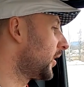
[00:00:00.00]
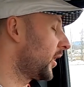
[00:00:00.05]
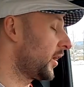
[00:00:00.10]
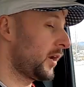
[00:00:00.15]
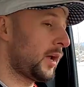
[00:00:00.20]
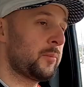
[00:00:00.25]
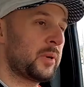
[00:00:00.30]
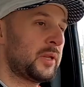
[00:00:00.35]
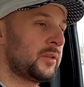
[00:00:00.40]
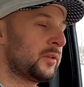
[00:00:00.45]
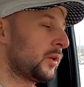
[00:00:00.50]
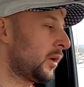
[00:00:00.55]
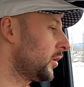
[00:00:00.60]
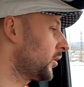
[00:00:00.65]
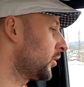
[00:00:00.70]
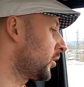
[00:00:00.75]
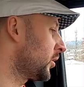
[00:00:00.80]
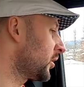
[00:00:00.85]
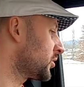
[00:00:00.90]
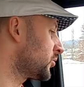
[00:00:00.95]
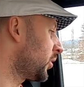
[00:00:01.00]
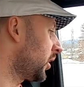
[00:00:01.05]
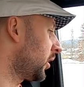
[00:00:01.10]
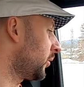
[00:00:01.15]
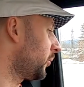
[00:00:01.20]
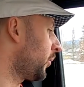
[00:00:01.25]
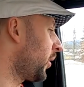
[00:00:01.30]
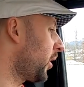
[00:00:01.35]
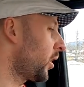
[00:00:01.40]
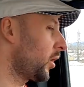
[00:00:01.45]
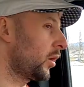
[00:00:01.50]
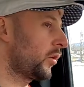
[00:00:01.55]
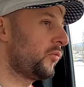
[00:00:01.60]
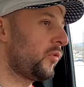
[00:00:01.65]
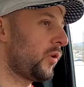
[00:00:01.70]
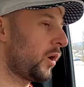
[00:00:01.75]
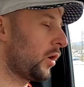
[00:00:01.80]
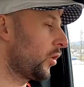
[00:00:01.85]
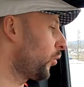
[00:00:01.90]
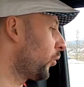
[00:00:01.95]
And I've been telling her as well, park
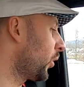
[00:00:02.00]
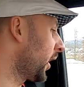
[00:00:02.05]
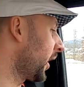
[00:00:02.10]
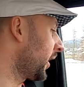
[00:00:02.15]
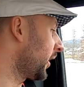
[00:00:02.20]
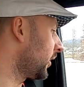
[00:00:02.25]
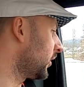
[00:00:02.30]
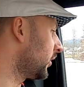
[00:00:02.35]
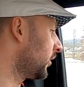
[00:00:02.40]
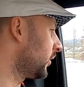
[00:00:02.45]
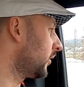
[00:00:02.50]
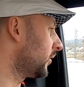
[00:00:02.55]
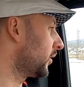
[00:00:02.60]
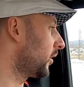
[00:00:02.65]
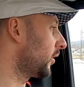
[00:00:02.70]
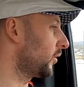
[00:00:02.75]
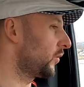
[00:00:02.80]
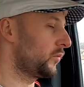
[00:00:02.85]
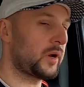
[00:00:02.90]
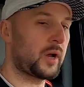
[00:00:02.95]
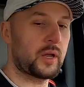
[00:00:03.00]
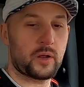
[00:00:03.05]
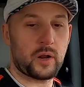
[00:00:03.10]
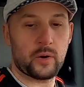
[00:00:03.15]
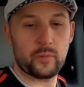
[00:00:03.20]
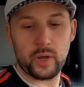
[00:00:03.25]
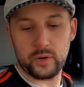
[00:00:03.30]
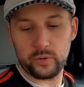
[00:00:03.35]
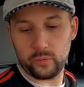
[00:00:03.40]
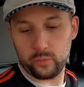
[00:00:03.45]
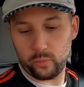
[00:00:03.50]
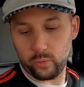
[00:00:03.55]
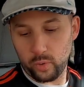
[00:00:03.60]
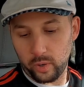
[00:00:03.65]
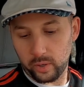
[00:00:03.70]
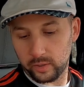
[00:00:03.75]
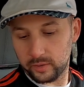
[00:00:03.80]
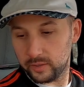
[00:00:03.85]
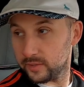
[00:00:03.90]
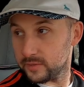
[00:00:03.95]
far away. I'd rather
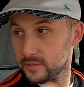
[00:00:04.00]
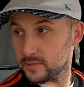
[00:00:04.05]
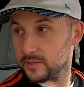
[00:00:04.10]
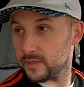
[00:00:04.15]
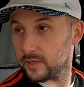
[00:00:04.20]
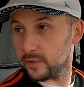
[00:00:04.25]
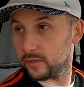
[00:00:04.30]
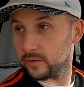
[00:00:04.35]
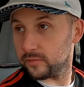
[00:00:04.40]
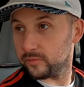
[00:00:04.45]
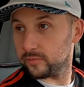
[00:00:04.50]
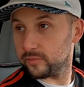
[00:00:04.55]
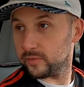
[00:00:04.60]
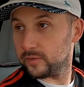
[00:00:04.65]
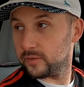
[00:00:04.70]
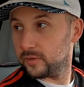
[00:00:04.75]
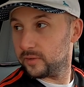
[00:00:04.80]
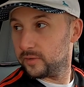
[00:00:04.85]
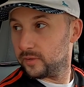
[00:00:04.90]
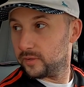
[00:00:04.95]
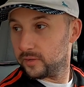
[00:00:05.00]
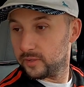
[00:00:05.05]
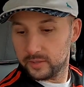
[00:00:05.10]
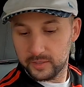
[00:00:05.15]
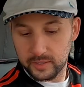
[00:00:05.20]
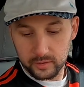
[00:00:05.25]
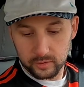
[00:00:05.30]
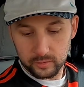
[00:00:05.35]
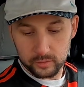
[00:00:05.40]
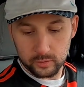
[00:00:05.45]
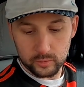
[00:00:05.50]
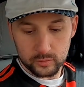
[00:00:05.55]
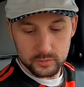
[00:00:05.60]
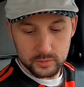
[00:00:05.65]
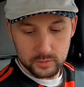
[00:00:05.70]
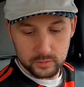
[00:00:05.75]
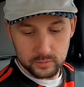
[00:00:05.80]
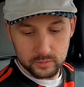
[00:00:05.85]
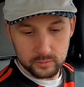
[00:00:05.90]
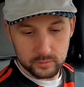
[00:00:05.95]
walk instead of get
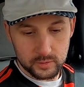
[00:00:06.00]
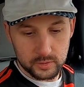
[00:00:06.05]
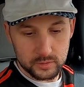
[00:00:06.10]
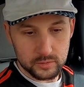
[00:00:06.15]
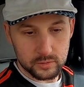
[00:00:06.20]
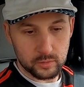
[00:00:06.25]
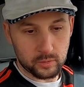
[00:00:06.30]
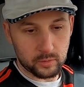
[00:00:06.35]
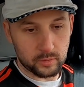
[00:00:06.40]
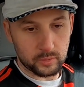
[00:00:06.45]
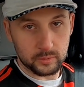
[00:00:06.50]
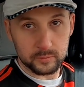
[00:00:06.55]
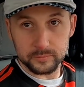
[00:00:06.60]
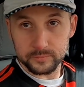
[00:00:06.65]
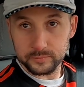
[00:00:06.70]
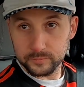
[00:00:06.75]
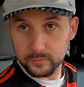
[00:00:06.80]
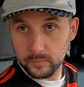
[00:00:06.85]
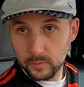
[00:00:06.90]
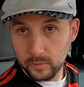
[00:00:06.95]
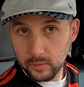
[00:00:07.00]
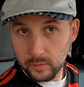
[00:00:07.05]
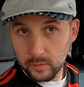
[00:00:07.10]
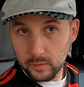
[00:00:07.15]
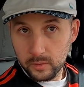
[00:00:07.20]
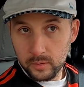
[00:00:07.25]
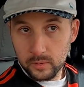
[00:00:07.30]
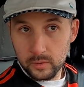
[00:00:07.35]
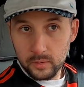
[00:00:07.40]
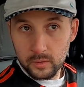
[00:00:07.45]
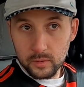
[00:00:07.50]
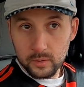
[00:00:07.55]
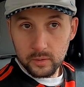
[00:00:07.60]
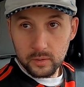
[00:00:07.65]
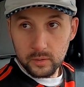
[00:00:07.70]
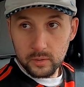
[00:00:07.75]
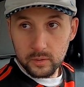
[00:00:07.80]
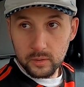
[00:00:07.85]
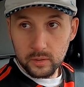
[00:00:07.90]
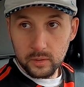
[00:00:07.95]
closer to the store.
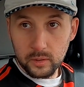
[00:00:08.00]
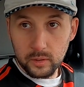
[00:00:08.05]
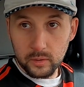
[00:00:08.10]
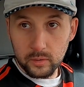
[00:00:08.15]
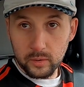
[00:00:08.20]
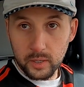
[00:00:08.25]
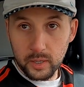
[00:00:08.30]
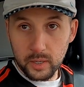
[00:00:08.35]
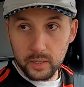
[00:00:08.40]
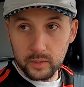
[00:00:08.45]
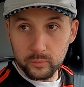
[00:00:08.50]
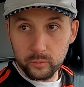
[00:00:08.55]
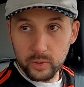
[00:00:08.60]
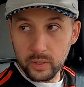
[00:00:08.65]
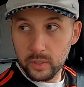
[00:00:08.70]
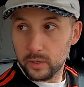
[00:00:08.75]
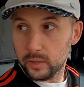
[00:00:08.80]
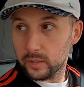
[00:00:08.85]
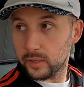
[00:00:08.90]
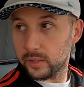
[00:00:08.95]
All right, we are